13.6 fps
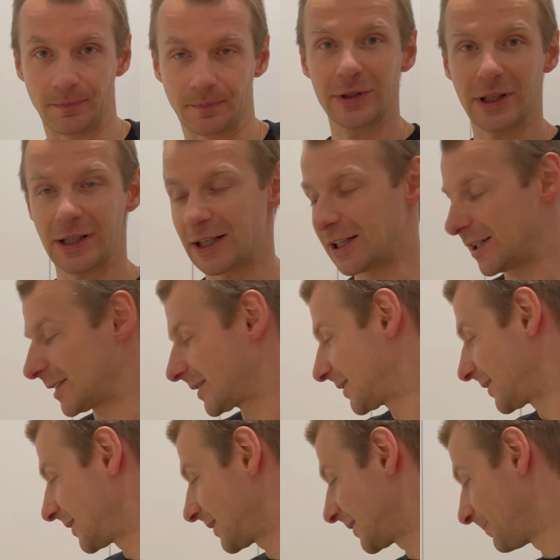I'm gonna cut
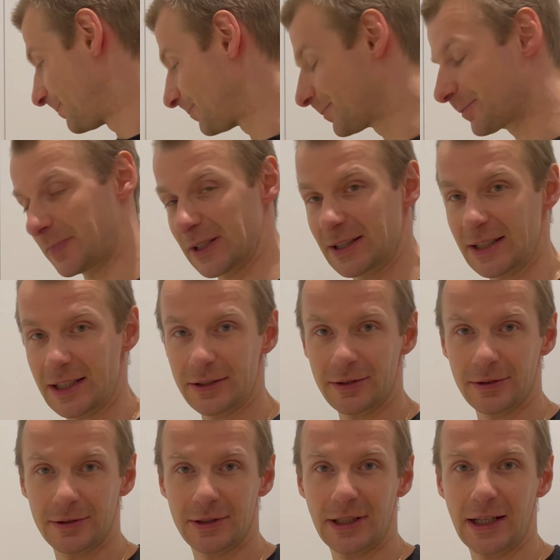
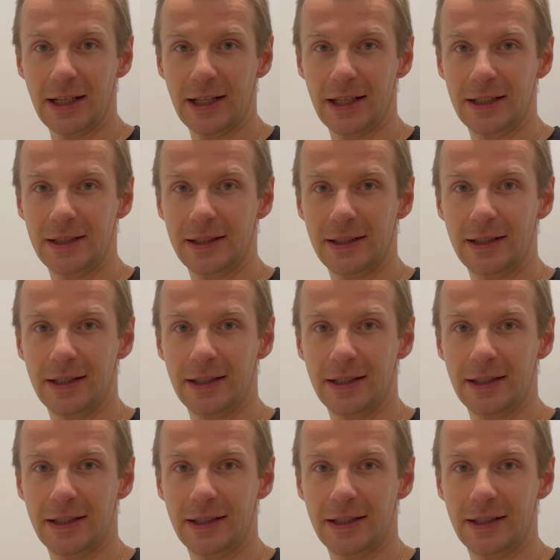potatoes and